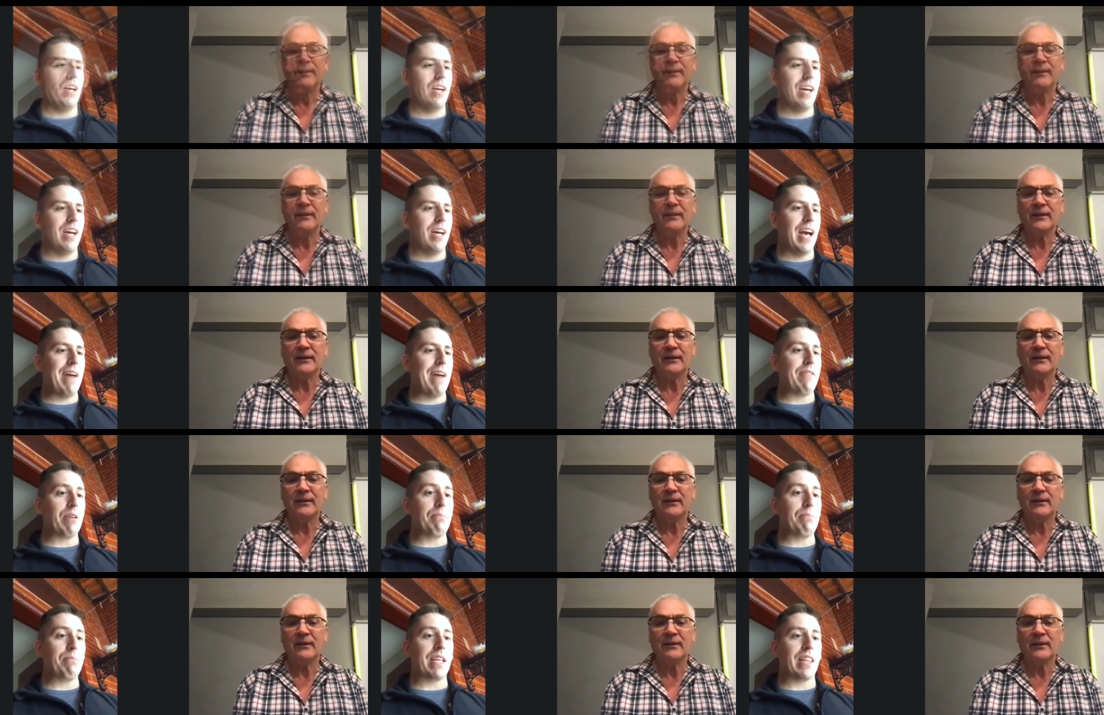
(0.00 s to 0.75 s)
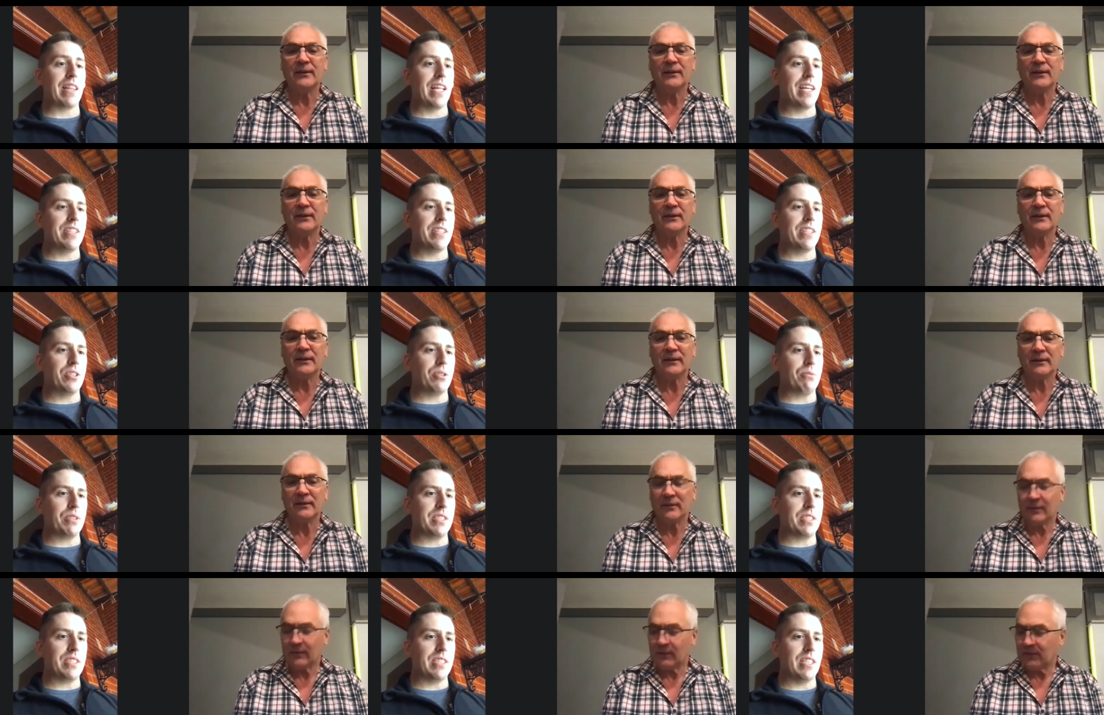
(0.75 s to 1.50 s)
Speaker 1: Having been led to
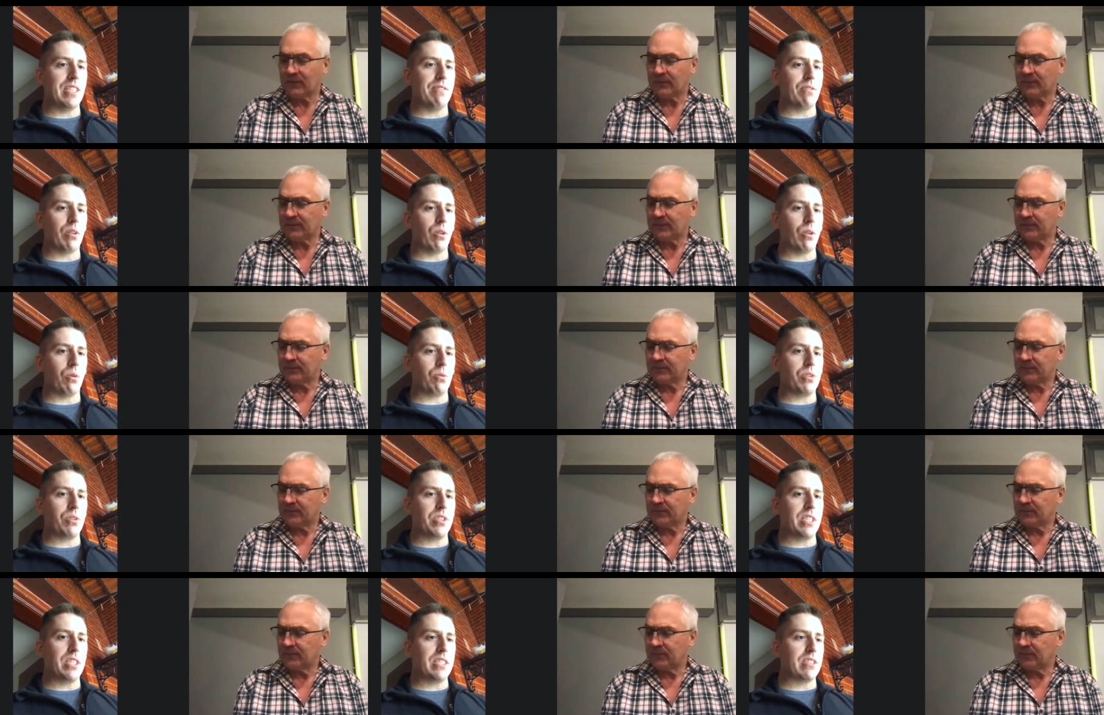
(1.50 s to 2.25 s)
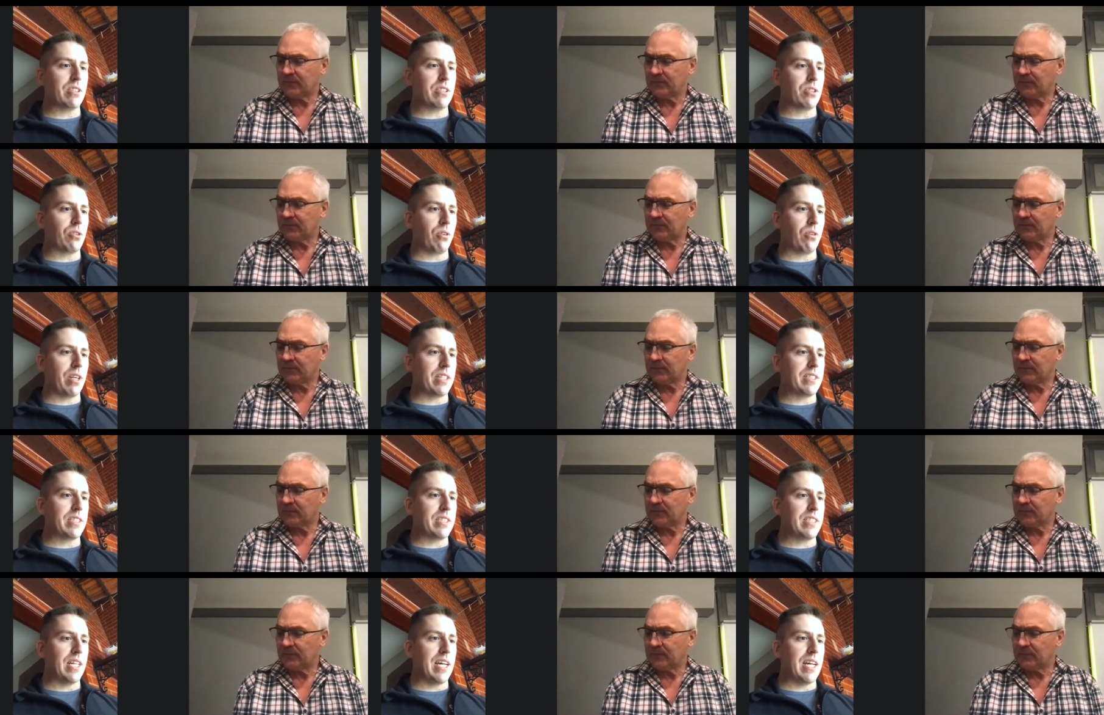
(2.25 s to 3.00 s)
receive the Lord Jesus
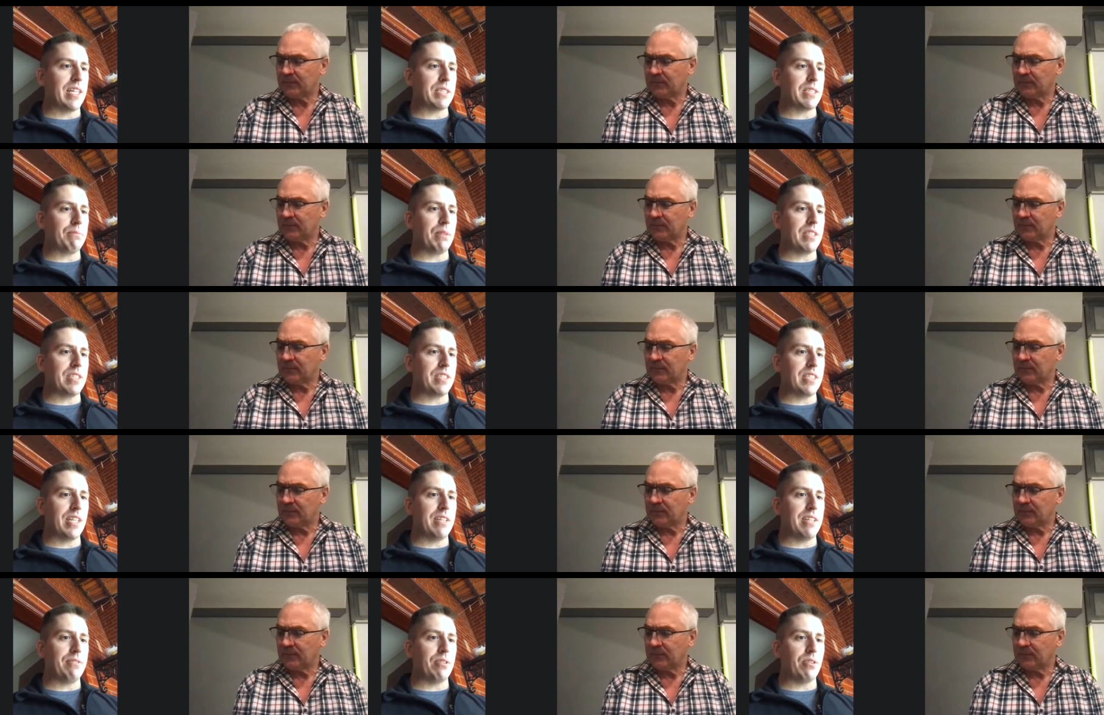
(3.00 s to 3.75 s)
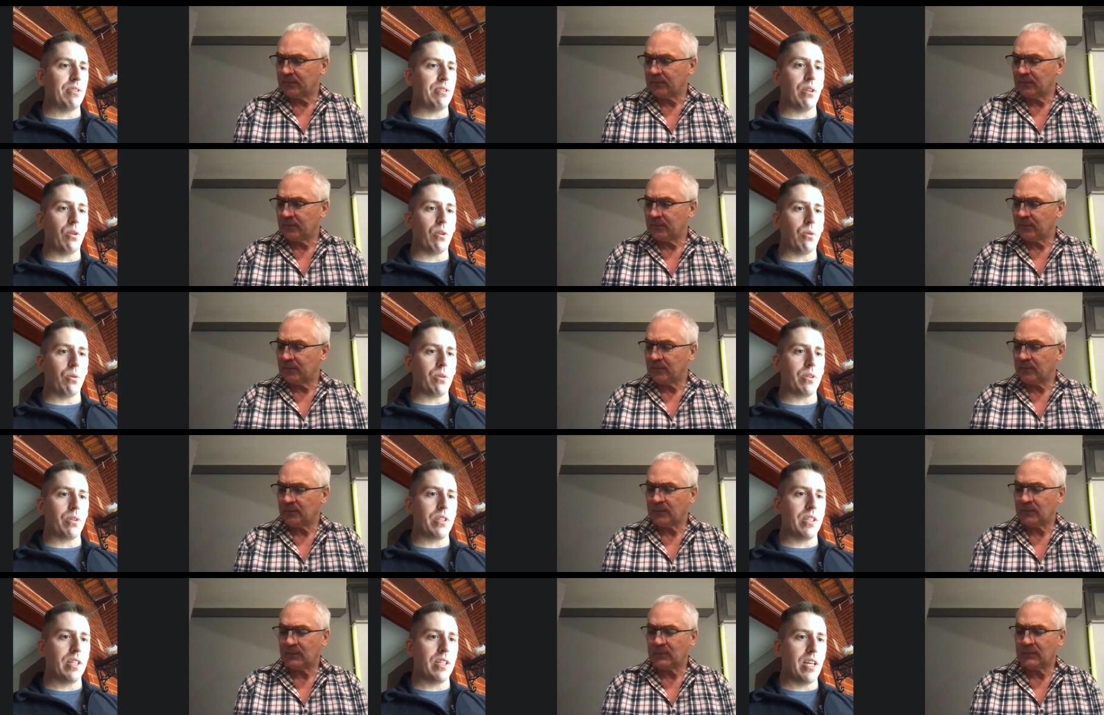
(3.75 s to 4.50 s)
Christ as my Savior and
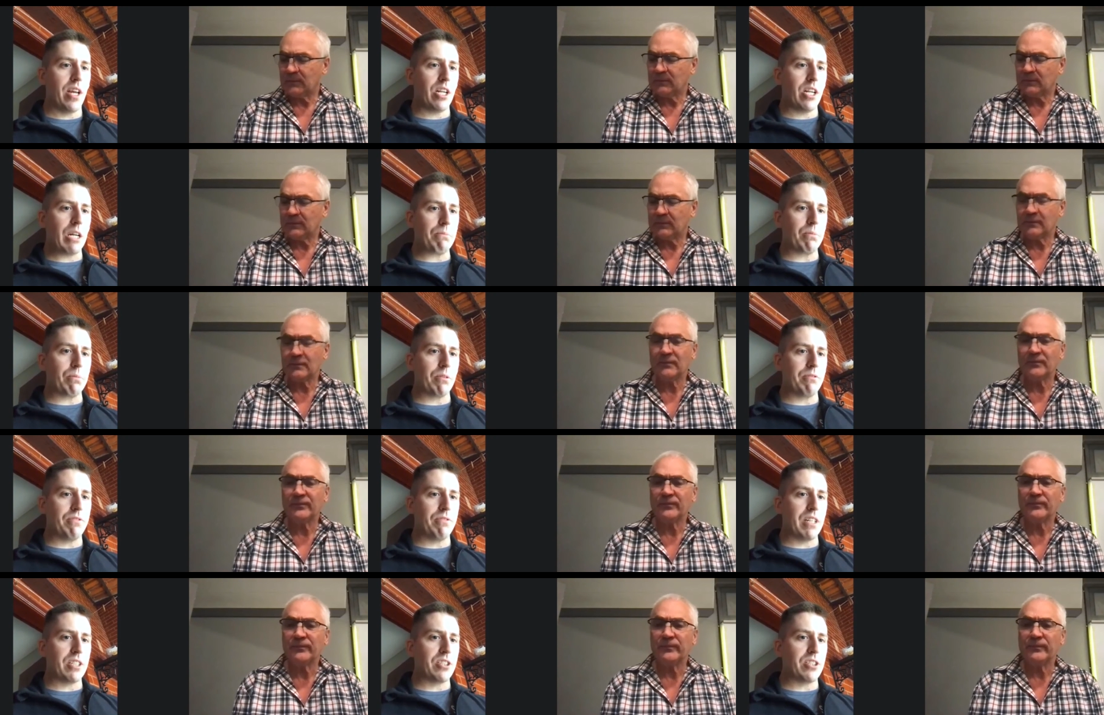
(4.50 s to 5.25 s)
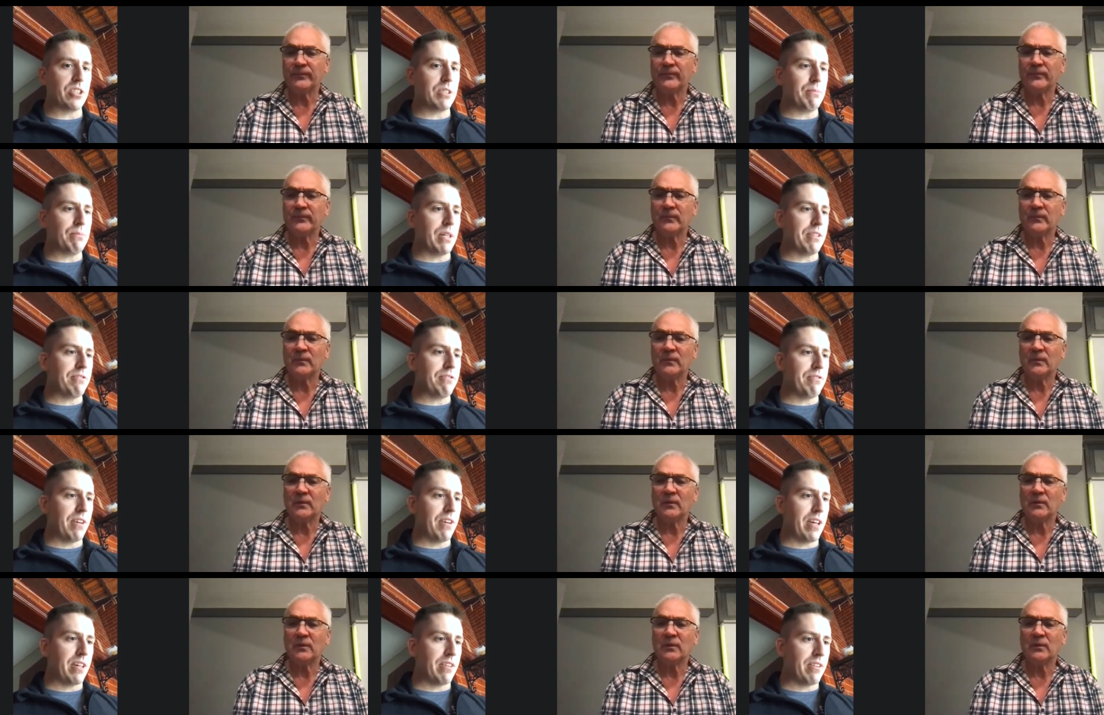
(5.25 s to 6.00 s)
Lord, and on profession of my
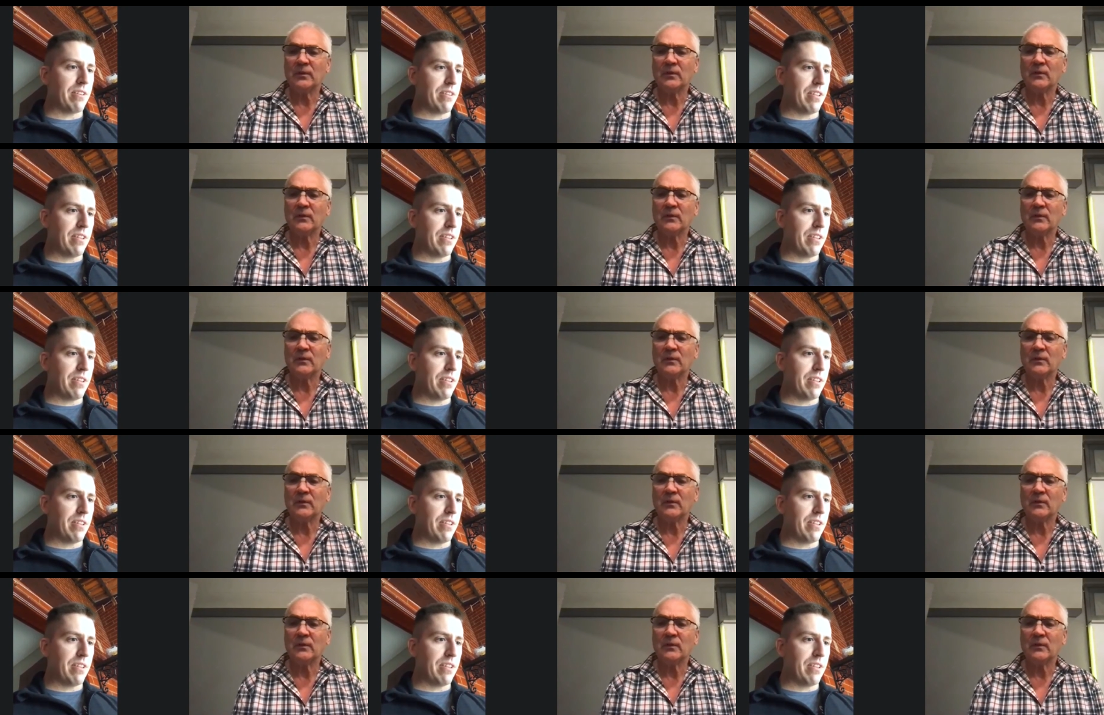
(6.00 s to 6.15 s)
faith